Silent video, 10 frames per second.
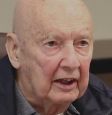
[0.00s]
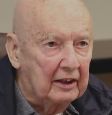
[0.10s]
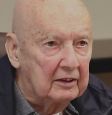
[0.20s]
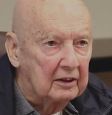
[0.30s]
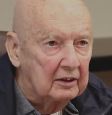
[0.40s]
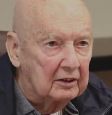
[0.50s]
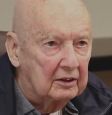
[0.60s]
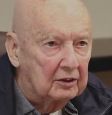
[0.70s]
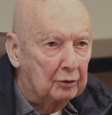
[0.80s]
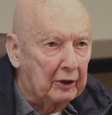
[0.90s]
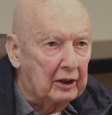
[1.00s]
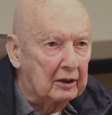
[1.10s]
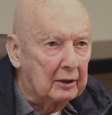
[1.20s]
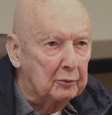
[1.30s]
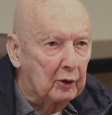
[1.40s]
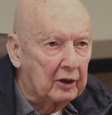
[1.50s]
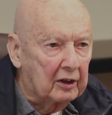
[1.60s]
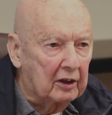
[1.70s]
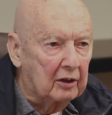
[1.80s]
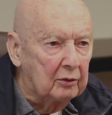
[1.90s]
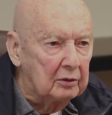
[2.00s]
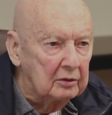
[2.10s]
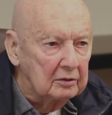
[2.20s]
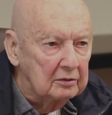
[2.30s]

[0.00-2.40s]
had 29 more to go.